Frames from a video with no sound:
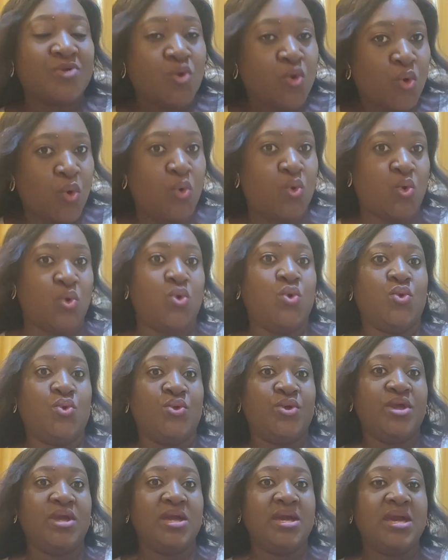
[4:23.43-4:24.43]
cook
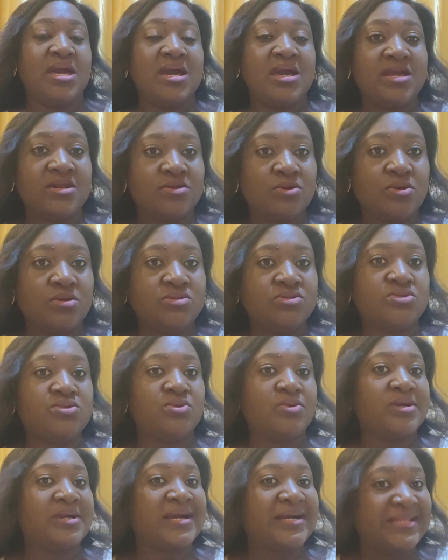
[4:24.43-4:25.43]
and
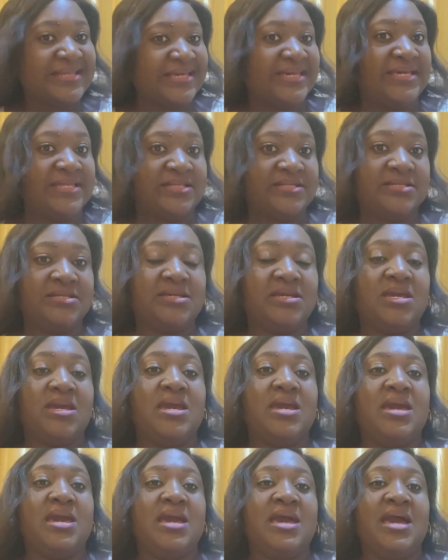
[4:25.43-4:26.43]
also clean.
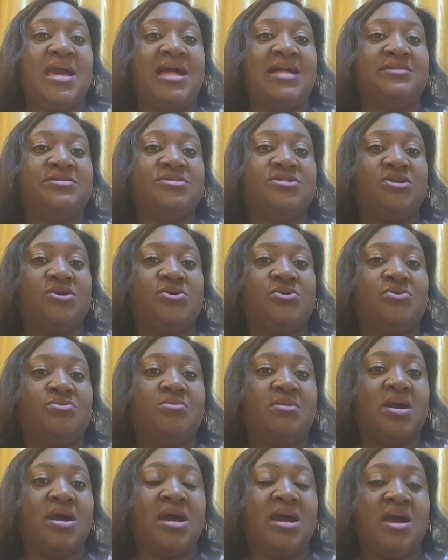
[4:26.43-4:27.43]
And
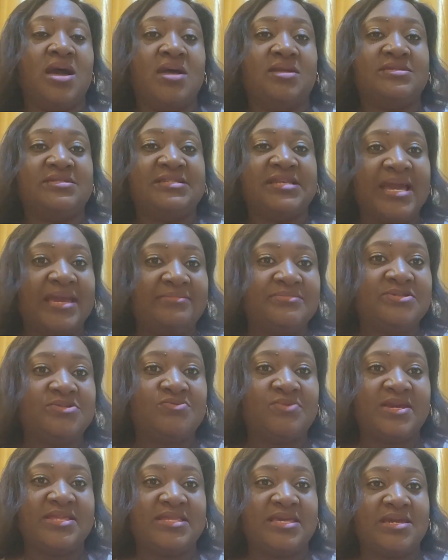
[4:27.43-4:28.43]
so
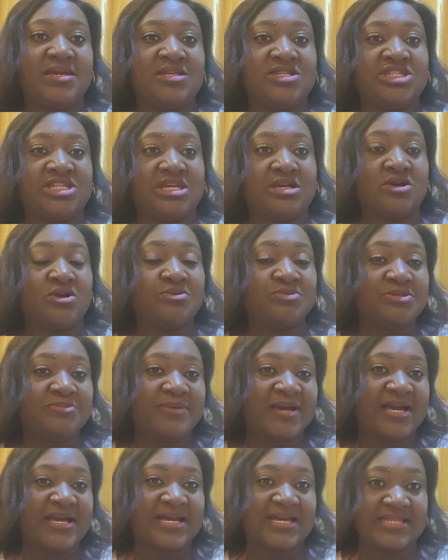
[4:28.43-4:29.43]
times where she comes
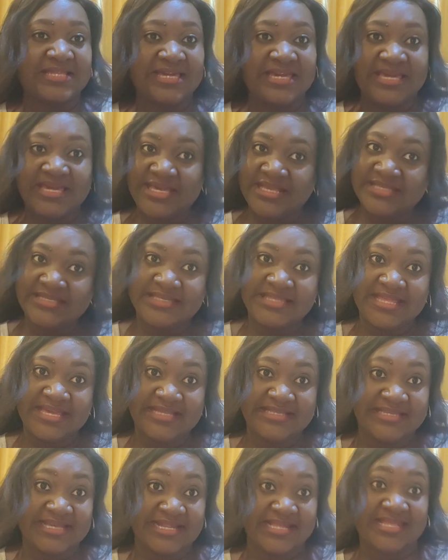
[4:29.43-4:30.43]
back and they eat
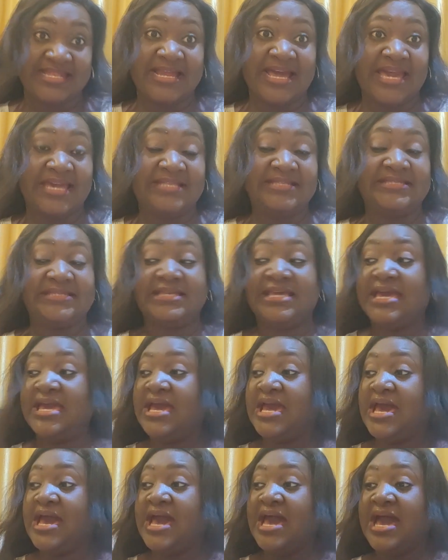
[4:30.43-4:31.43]
late at night,
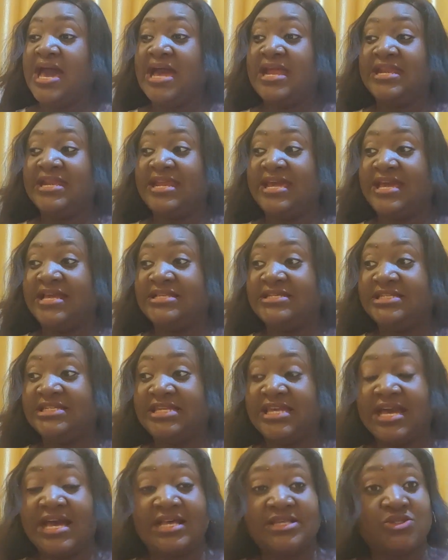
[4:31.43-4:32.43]
and then
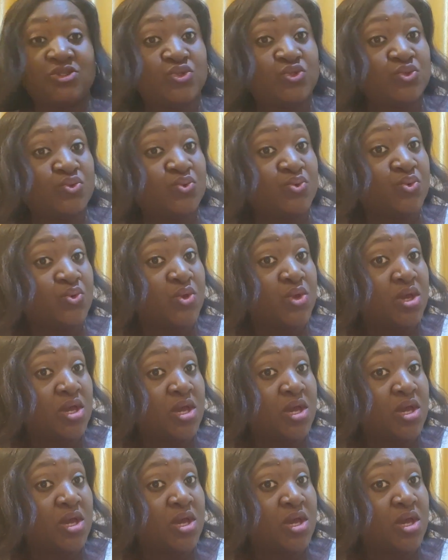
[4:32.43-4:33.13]
she has to